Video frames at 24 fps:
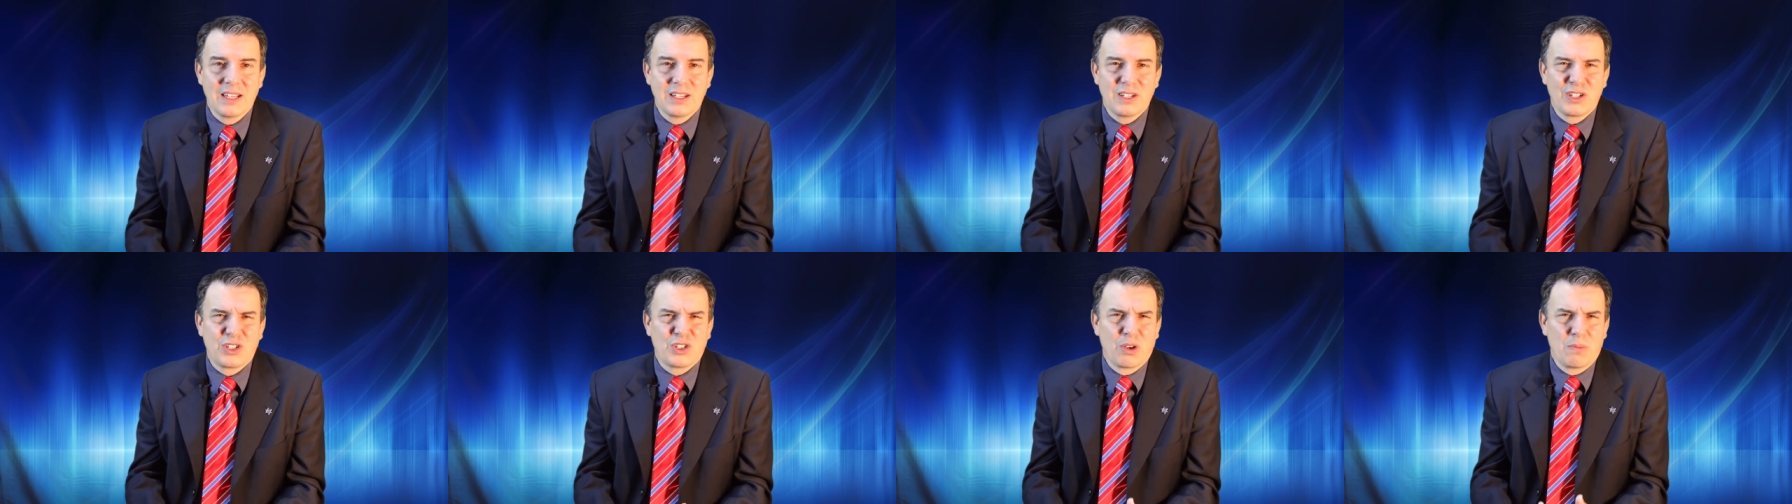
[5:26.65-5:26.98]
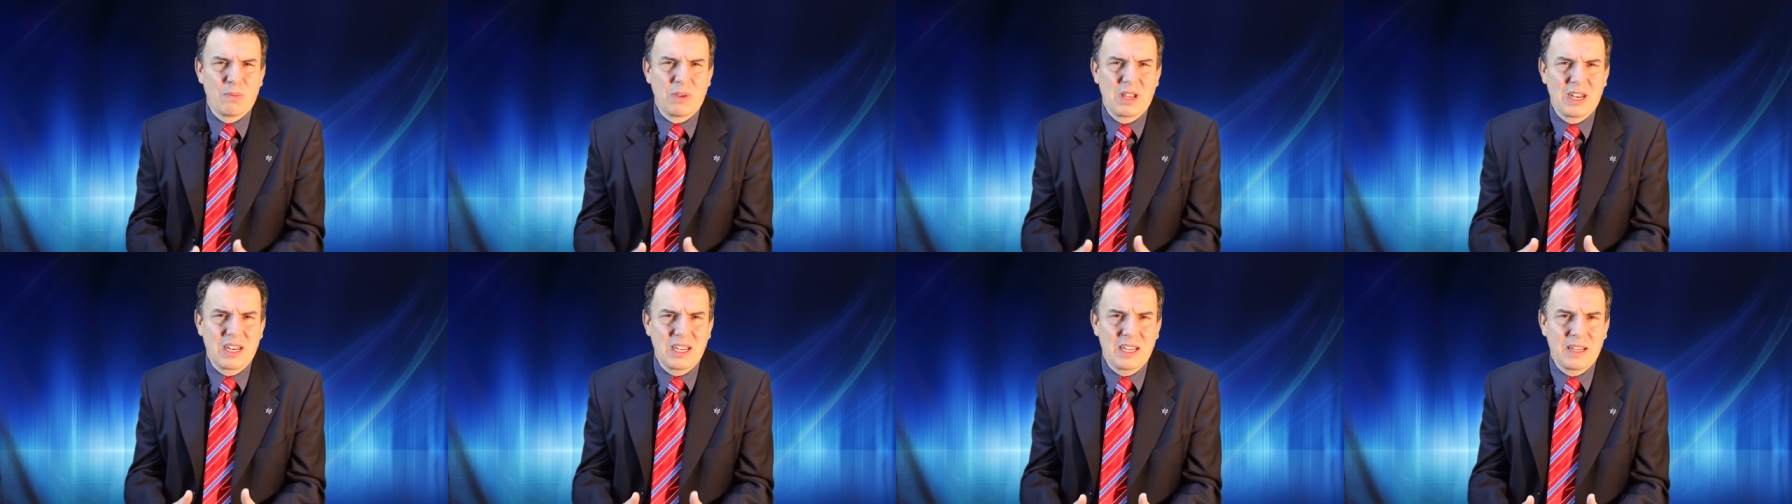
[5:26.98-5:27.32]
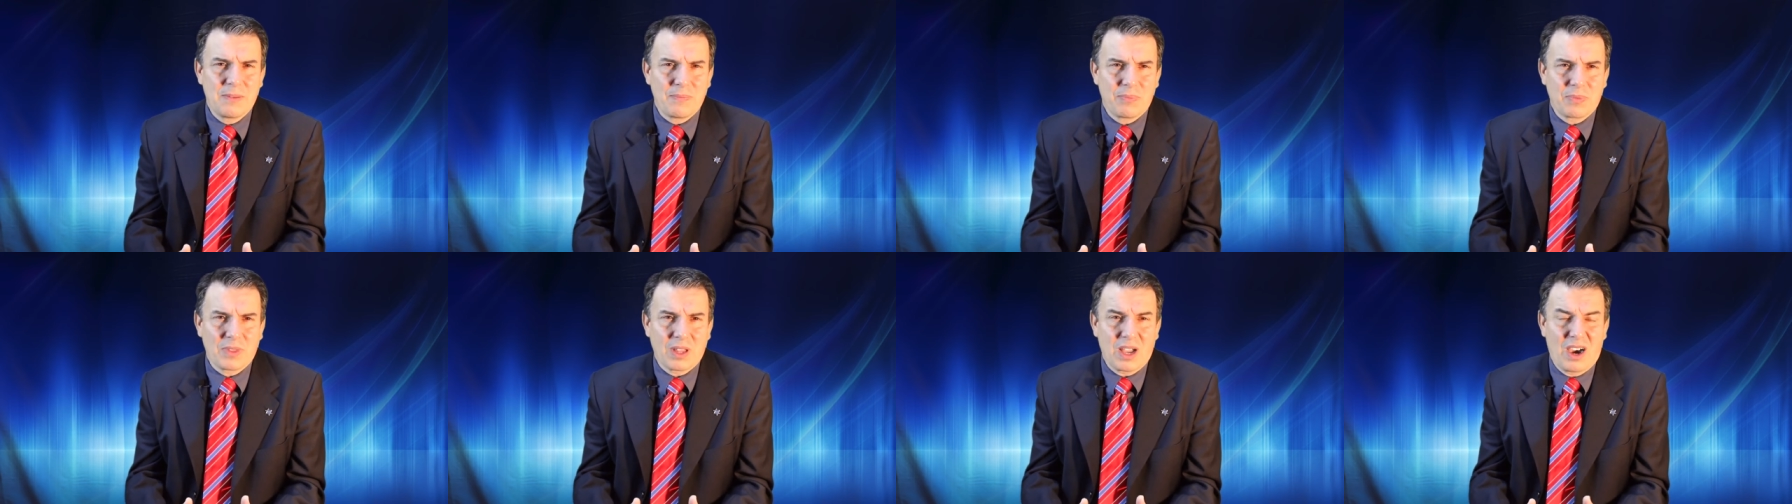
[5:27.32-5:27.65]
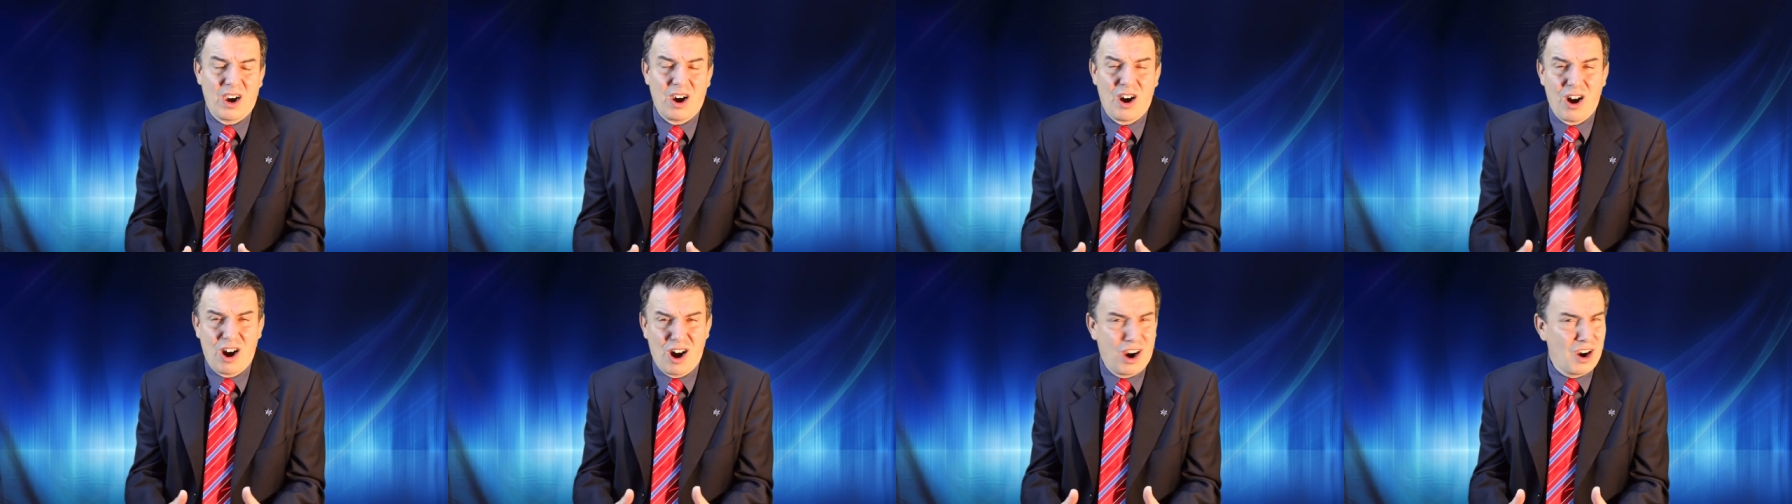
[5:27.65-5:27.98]
so many
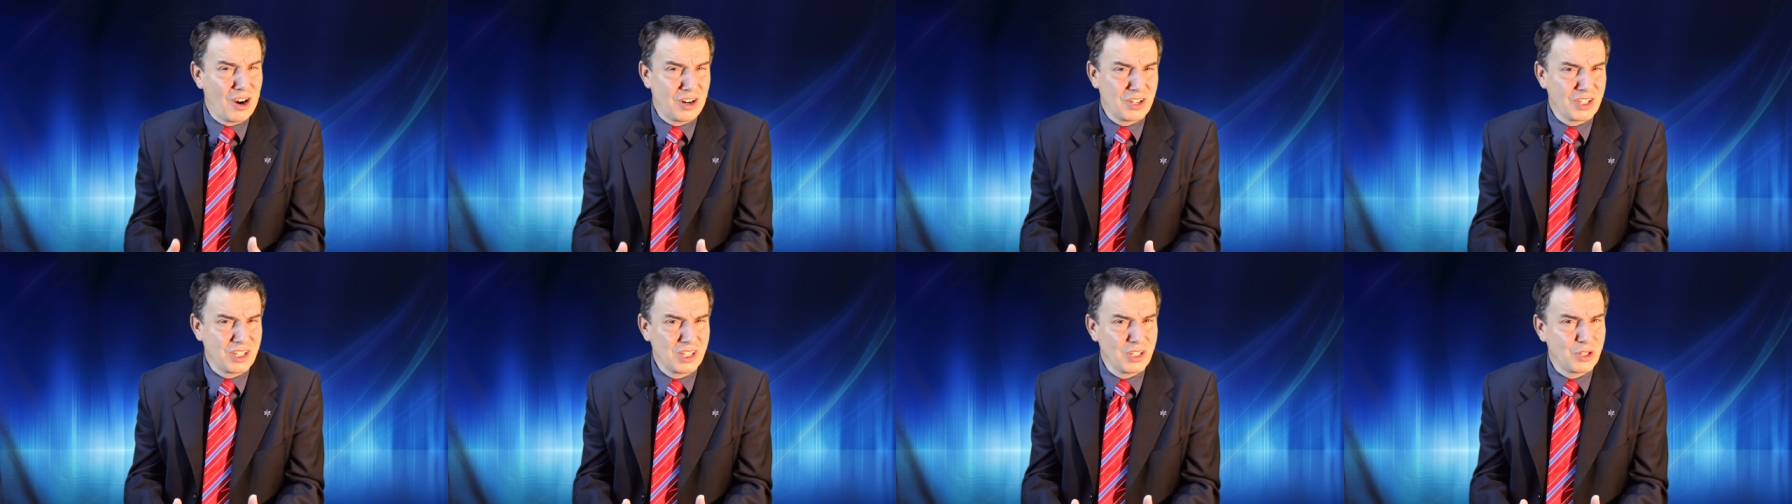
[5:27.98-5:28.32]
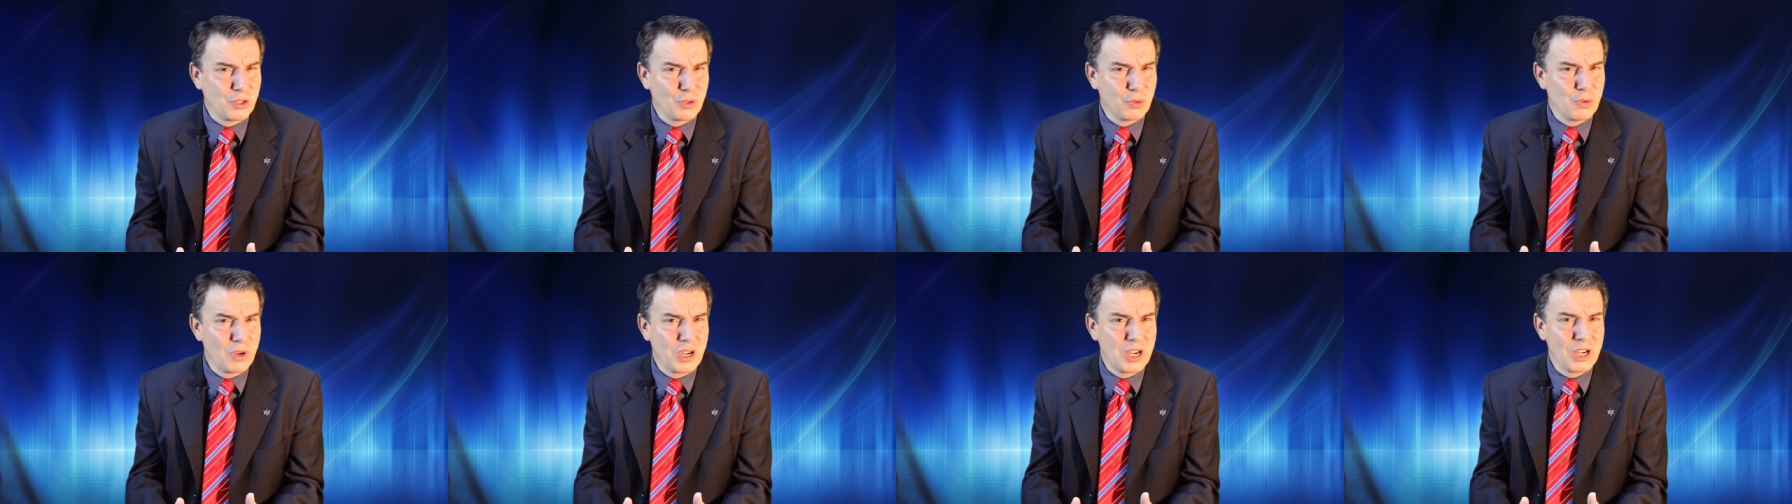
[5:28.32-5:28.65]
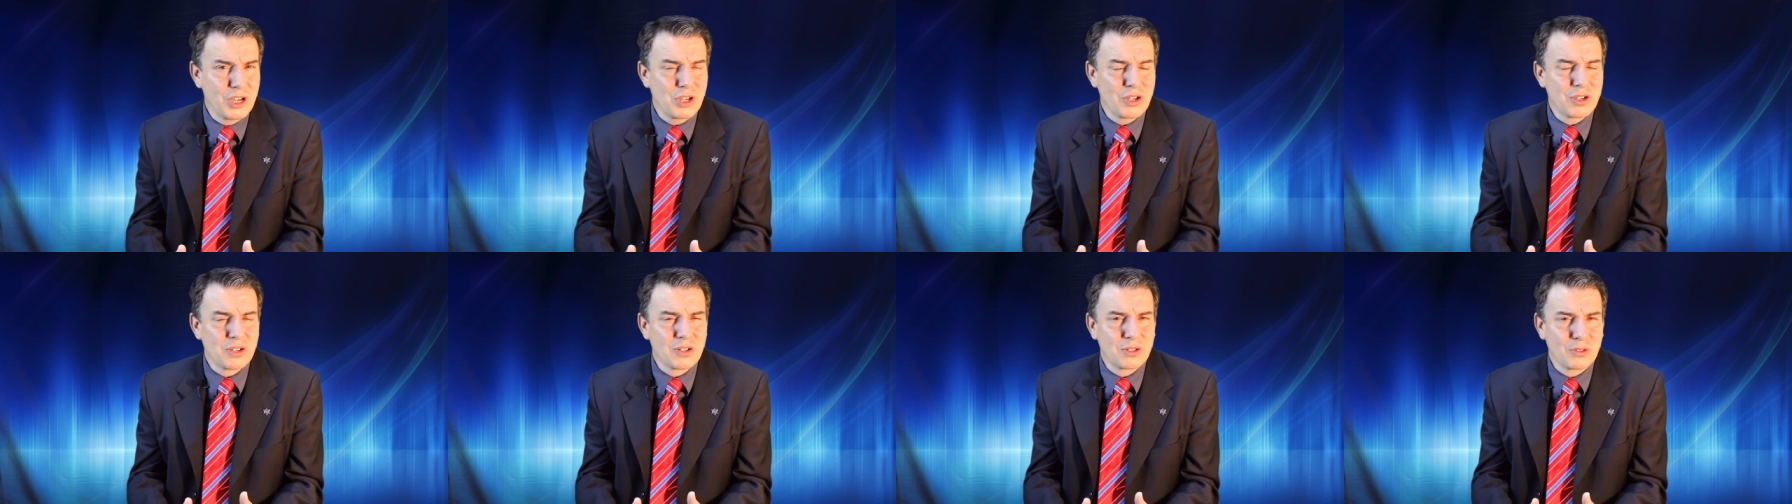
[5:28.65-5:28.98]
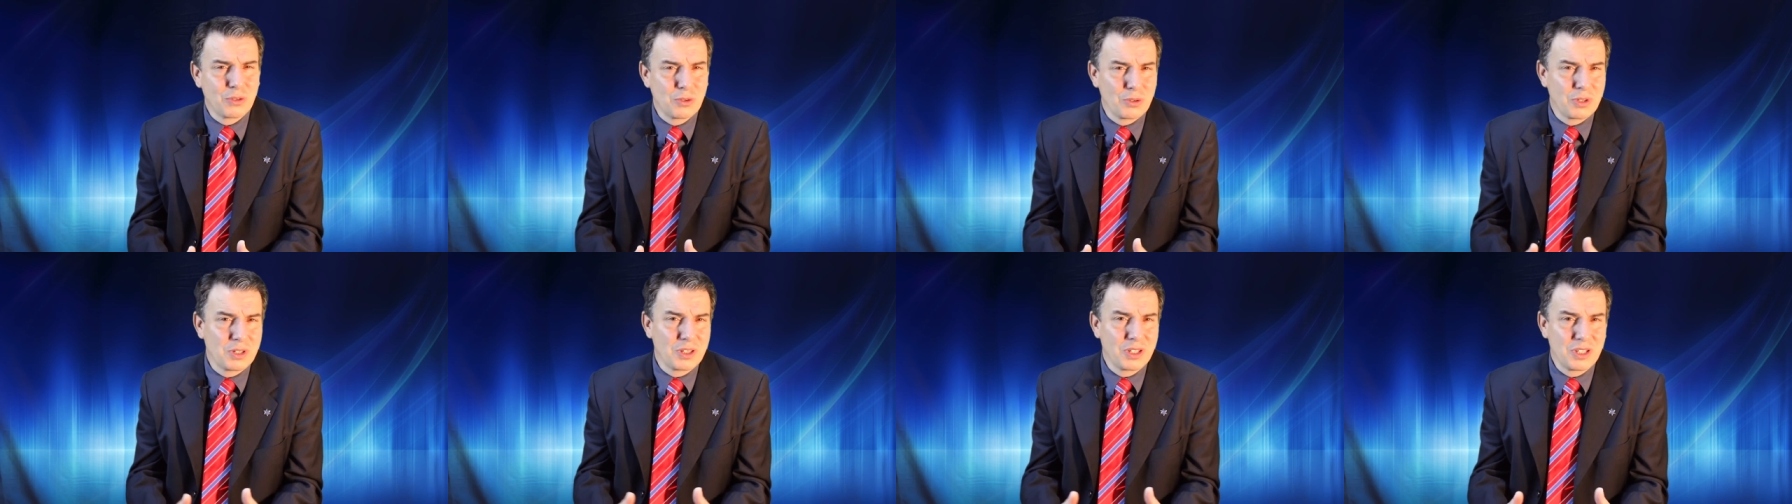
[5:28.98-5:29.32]
hard situations
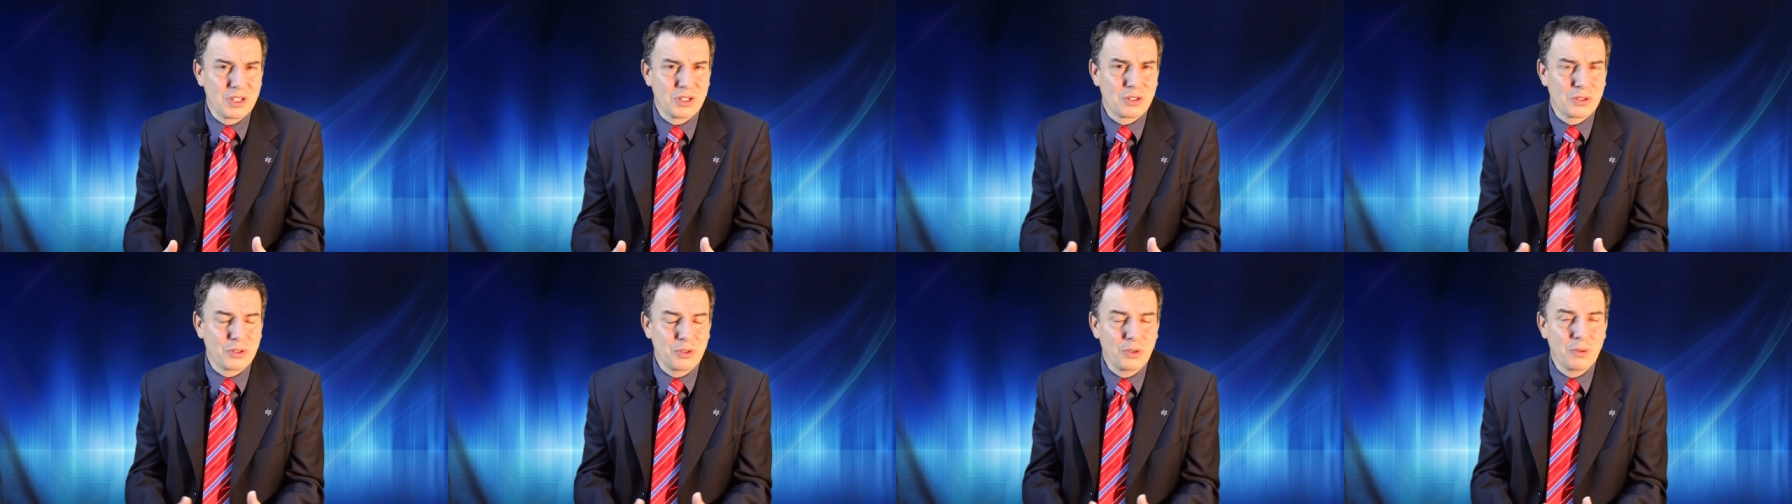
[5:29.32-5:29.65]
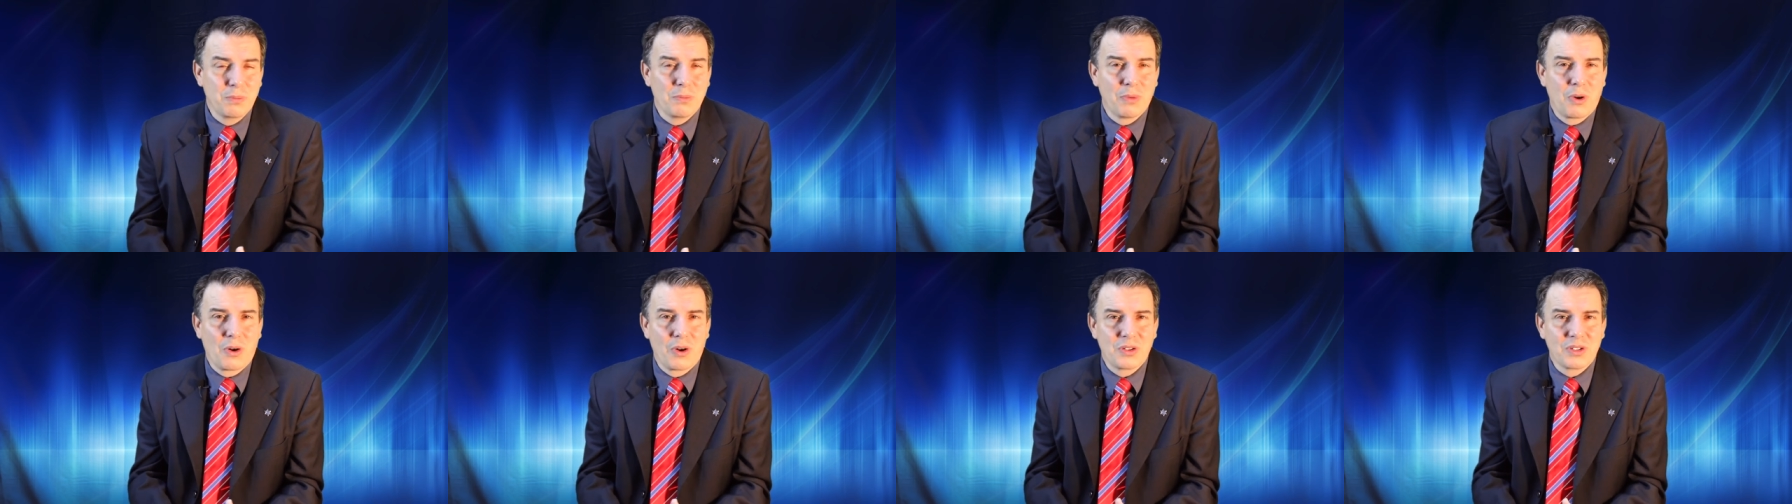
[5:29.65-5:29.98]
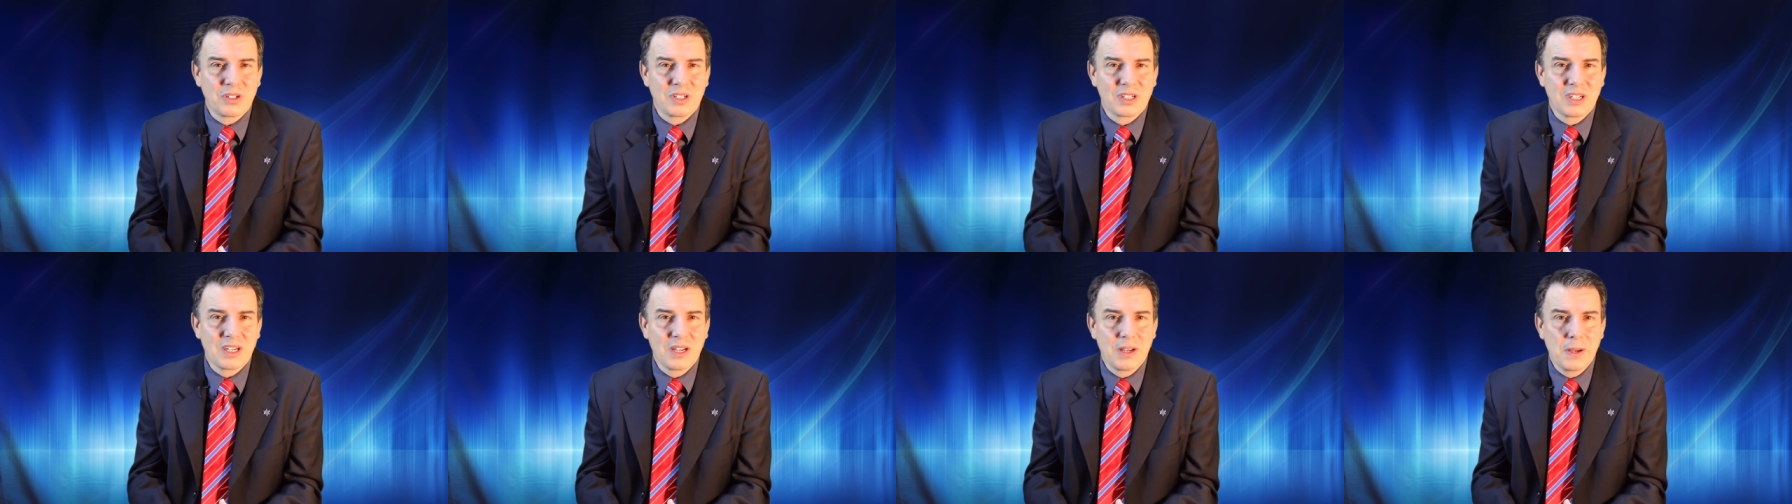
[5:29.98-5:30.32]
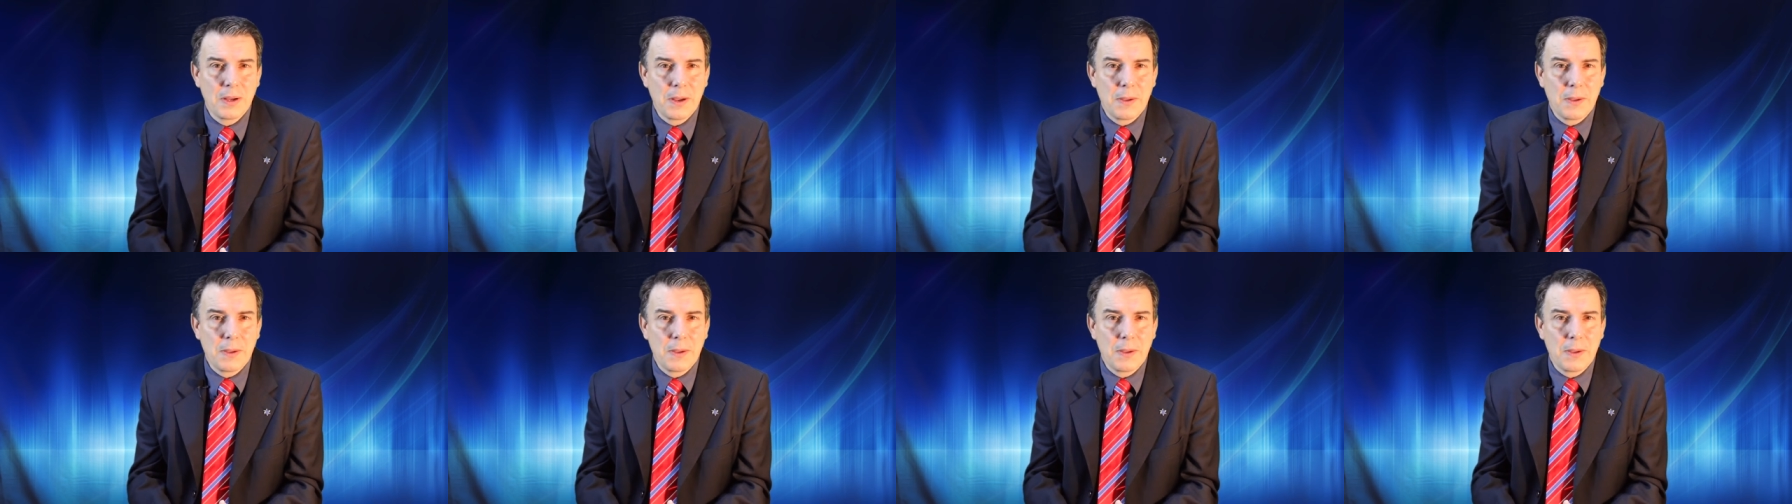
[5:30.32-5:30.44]
during these two months